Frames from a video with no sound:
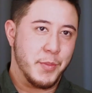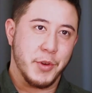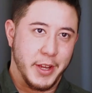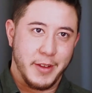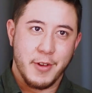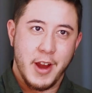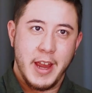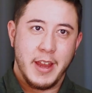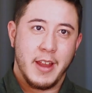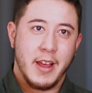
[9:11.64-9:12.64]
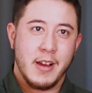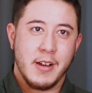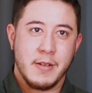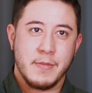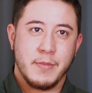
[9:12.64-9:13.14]
your body, right?
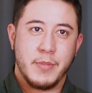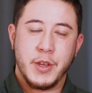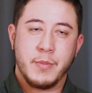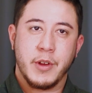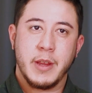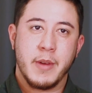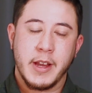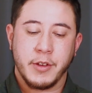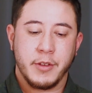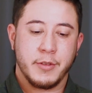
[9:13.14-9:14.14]
Um, but your body might go